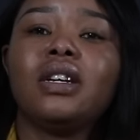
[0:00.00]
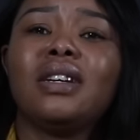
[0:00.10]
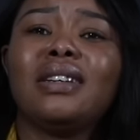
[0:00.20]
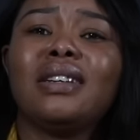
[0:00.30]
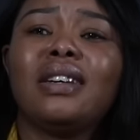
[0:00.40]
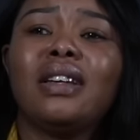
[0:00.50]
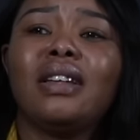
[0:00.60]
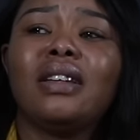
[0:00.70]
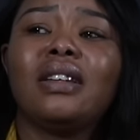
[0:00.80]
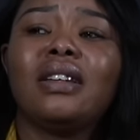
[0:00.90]

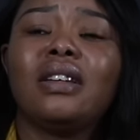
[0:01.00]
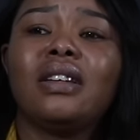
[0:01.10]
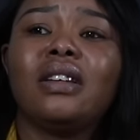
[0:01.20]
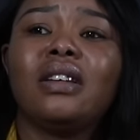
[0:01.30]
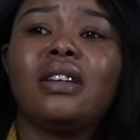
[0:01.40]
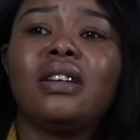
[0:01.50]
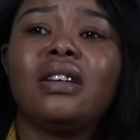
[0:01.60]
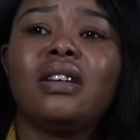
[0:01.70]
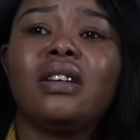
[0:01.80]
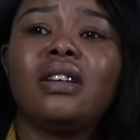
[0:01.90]

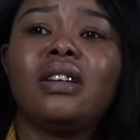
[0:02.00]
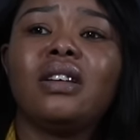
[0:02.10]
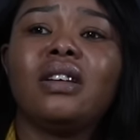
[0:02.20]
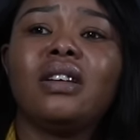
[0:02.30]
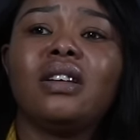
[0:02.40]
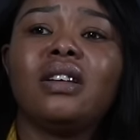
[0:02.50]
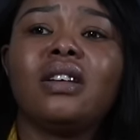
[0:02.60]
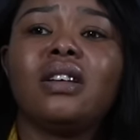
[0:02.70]
[no speech]